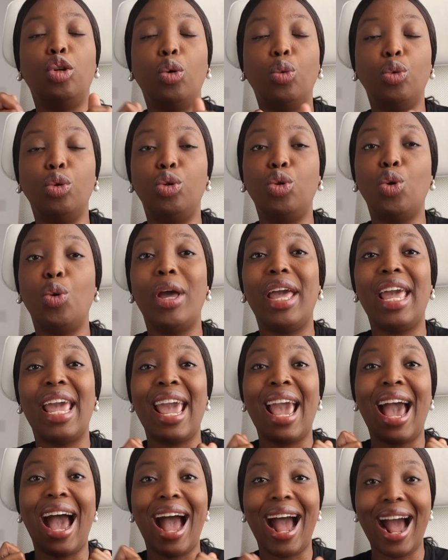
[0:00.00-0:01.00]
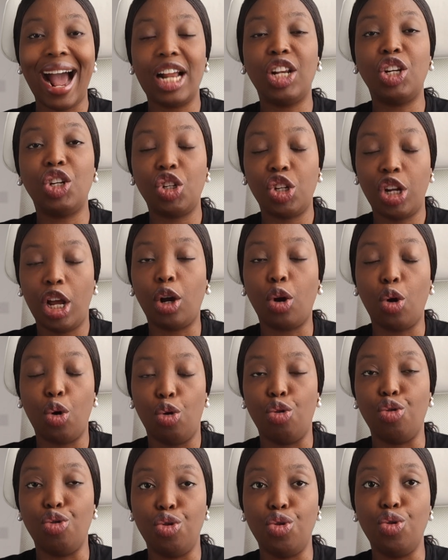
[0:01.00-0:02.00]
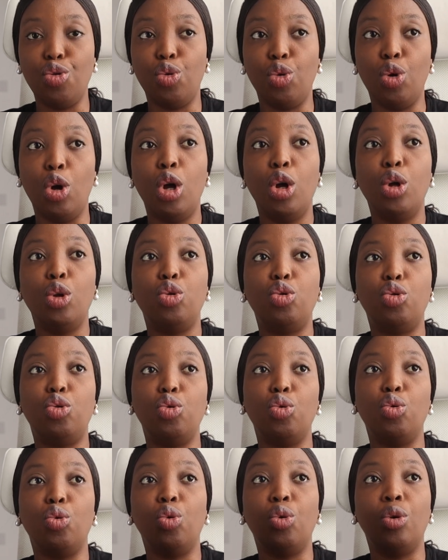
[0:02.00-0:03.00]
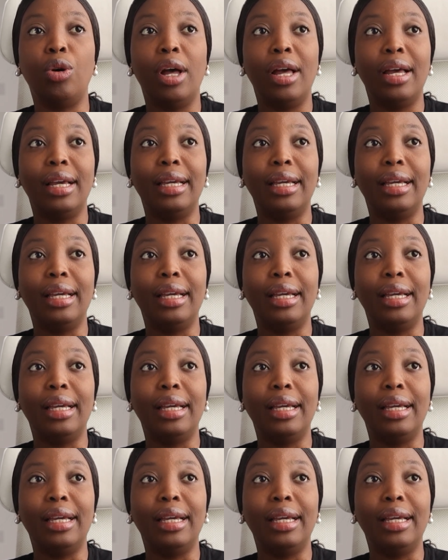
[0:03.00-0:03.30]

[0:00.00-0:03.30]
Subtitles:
they will do a hard check on you to